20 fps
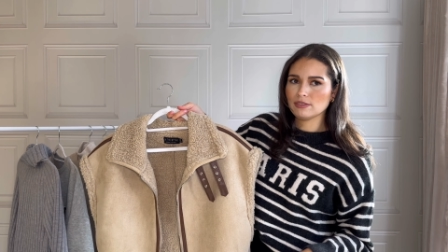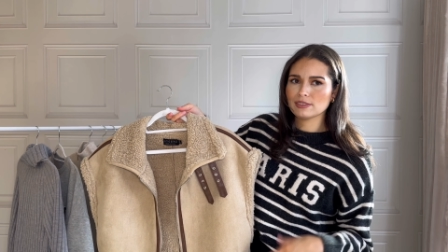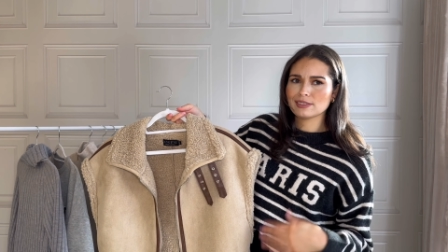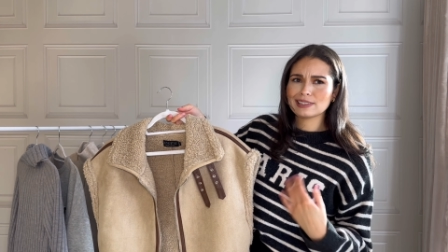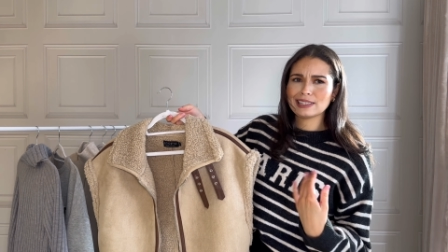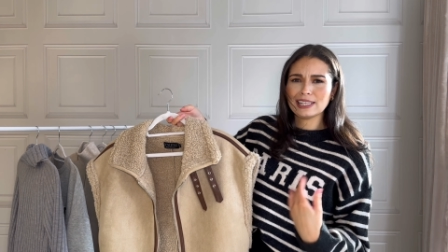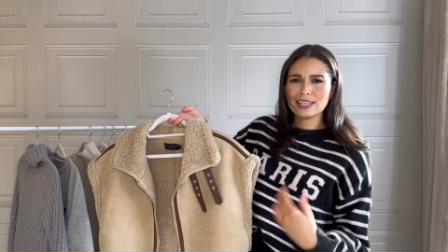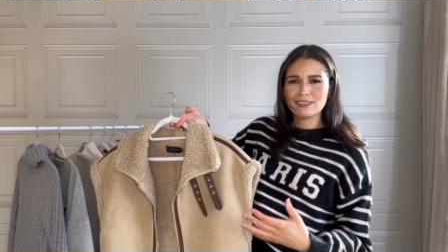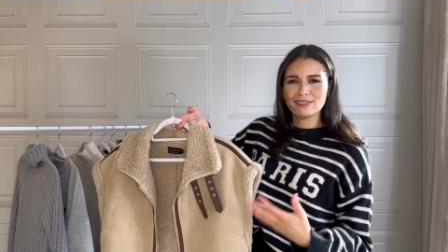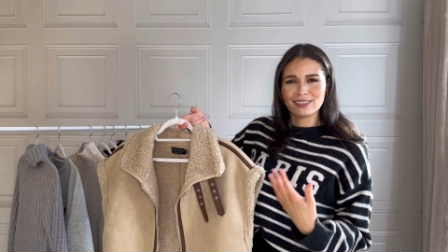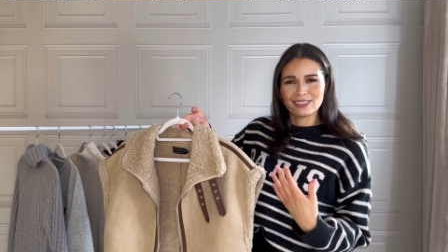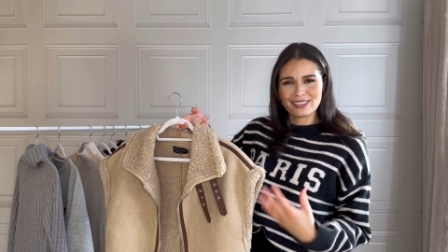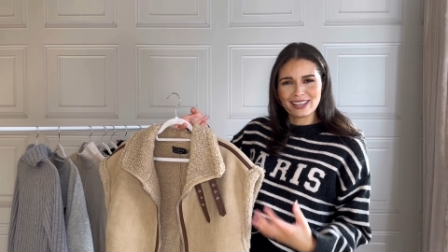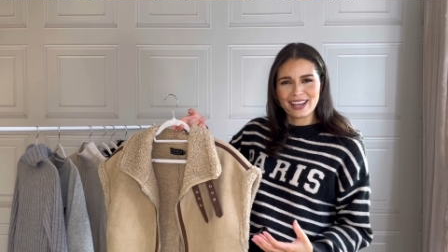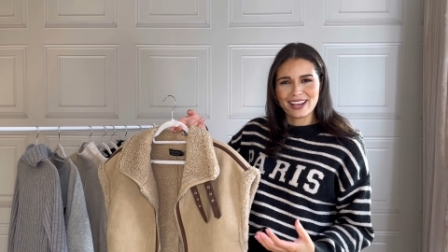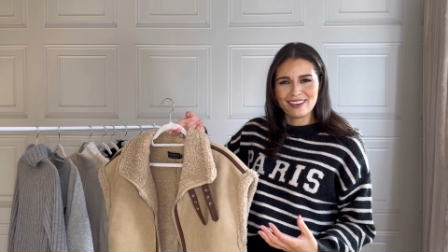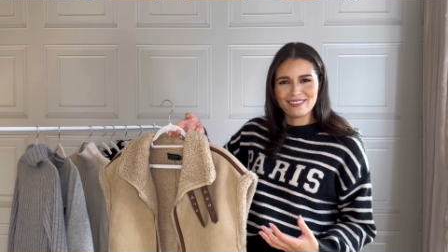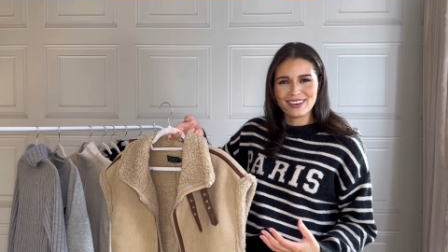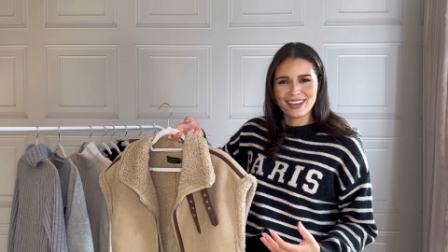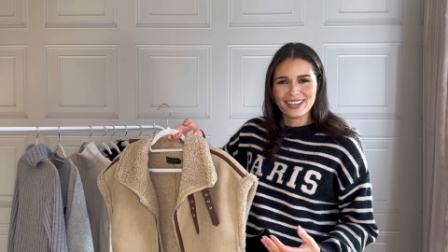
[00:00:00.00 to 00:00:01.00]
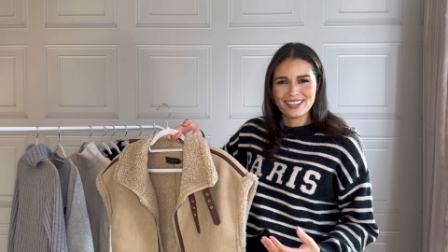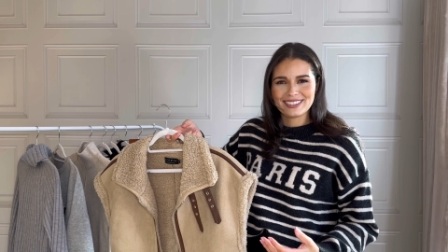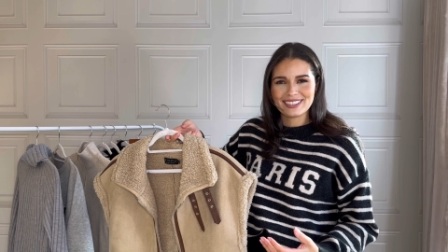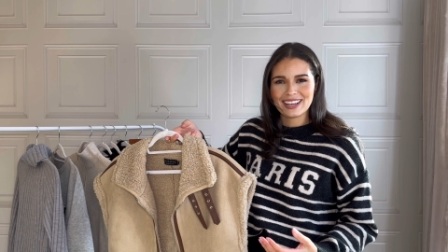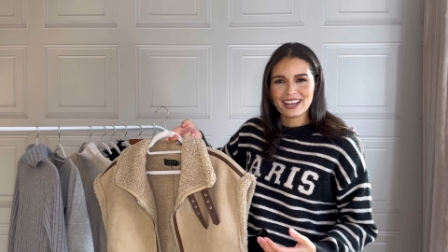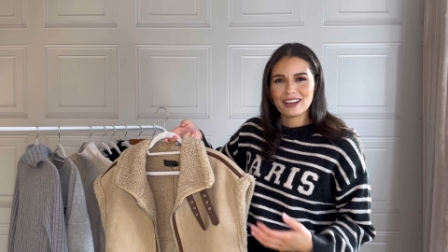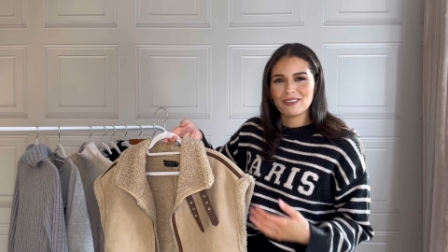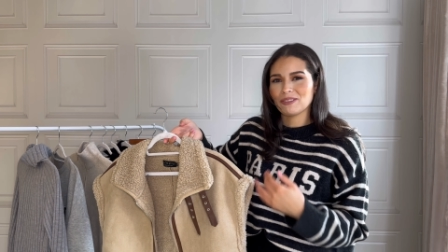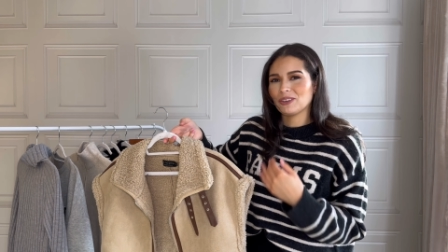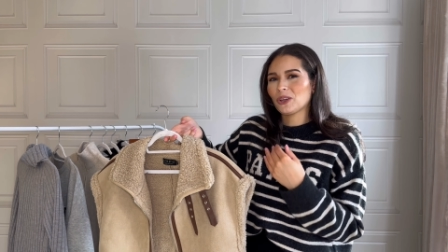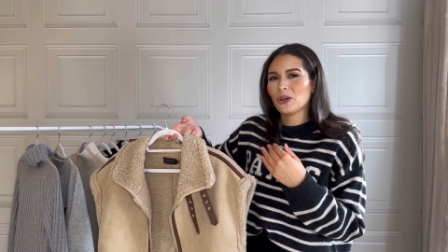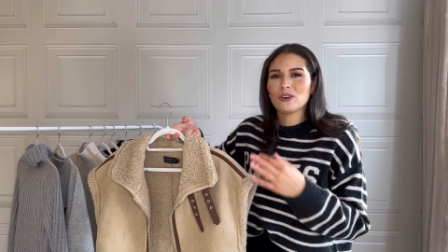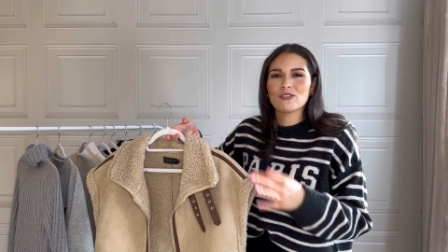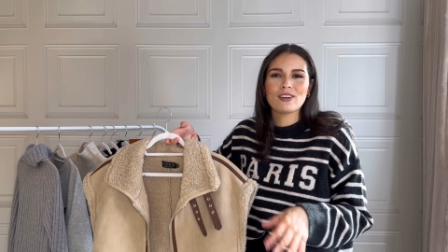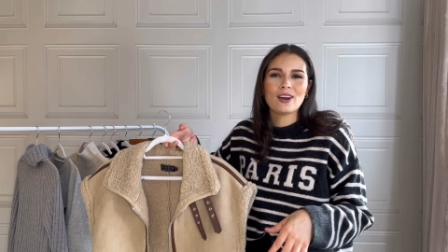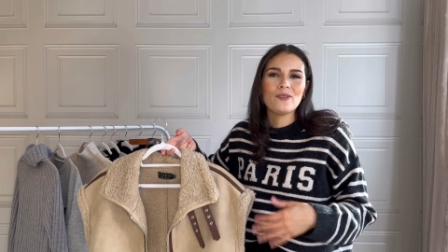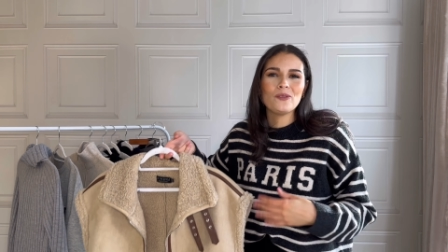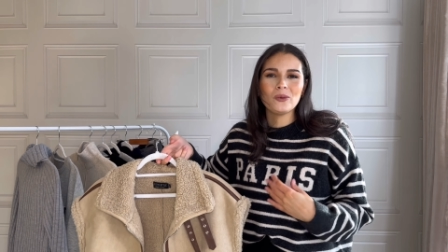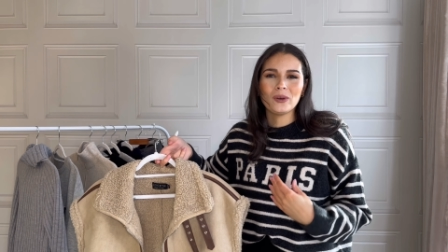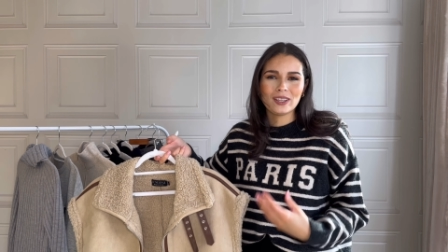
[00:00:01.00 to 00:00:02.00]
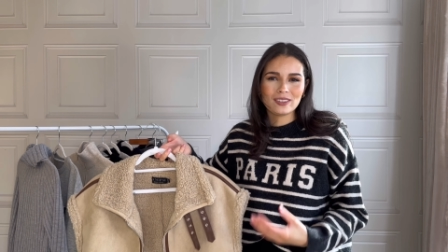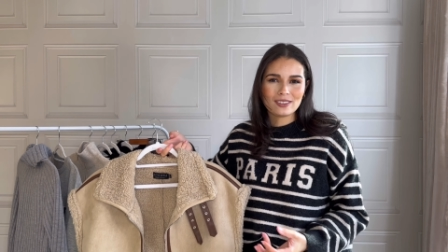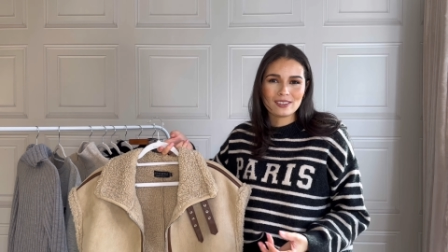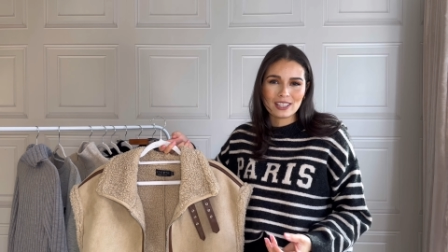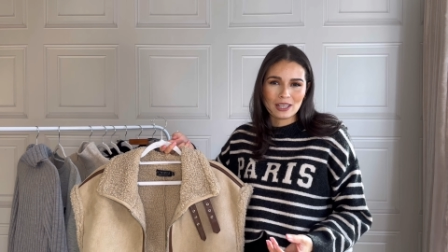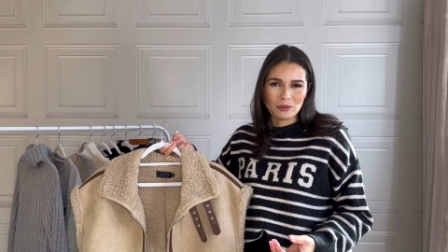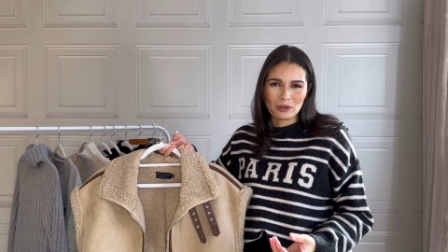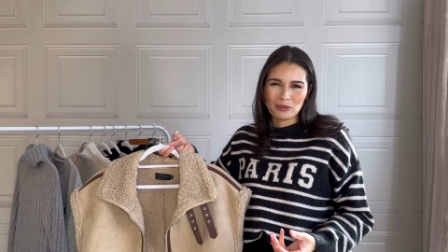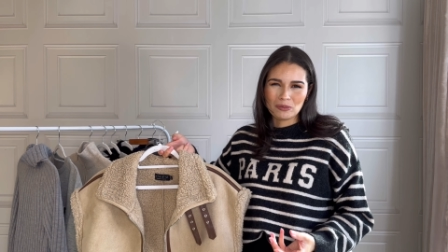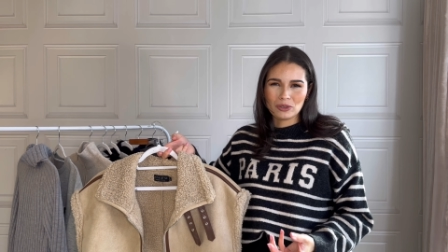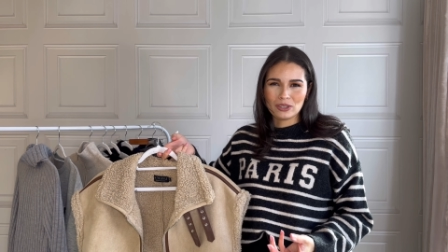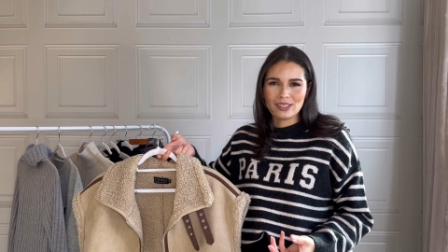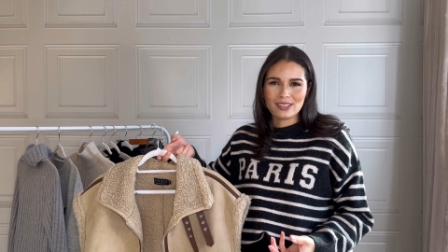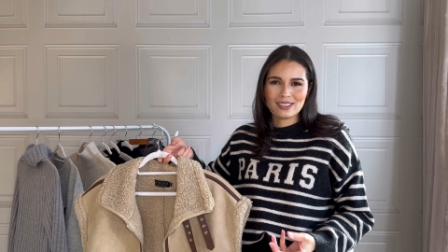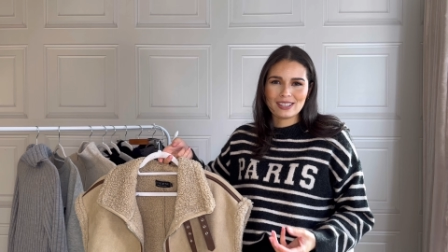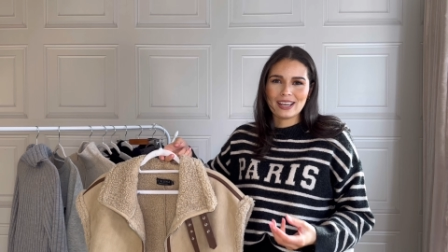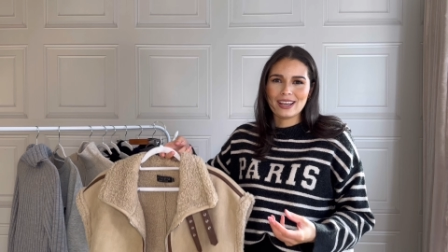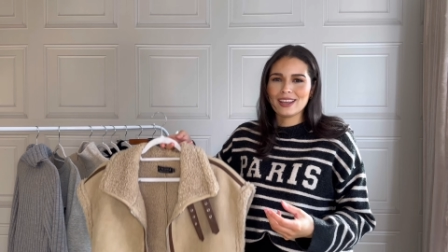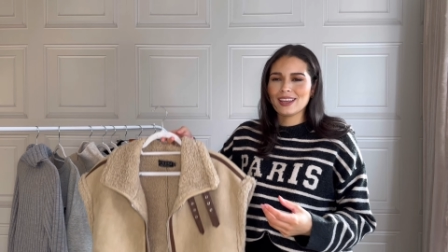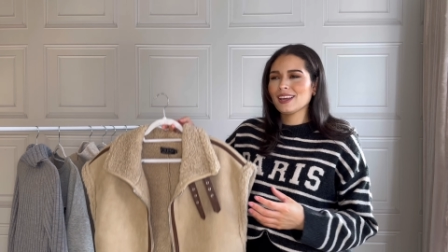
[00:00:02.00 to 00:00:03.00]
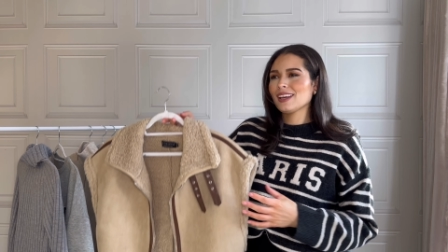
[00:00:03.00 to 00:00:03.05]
sleeveless aviator. I'm gonna go around the world to say what I'm gonna say.